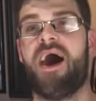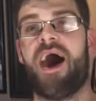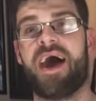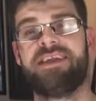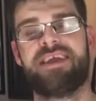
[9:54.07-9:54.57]

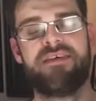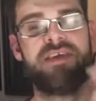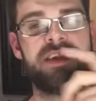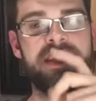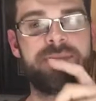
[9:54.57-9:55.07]
I
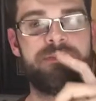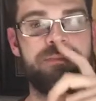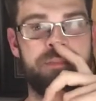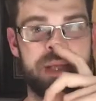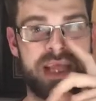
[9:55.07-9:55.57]
definitely
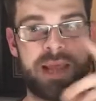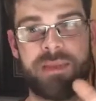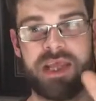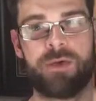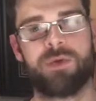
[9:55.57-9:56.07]

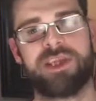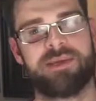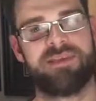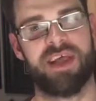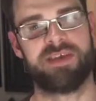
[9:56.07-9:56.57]
became equally
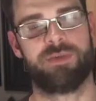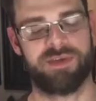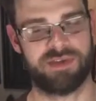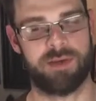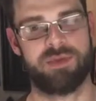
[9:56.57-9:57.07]
obsessed
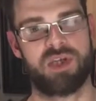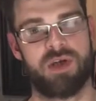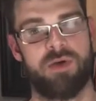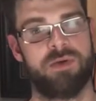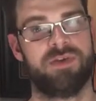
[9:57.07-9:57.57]
with some
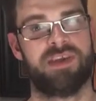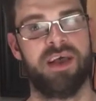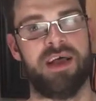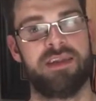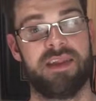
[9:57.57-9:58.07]
shows
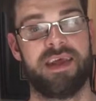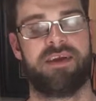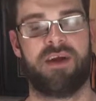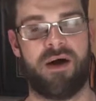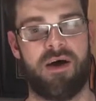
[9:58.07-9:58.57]

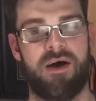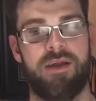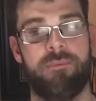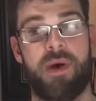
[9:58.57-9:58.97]
later on,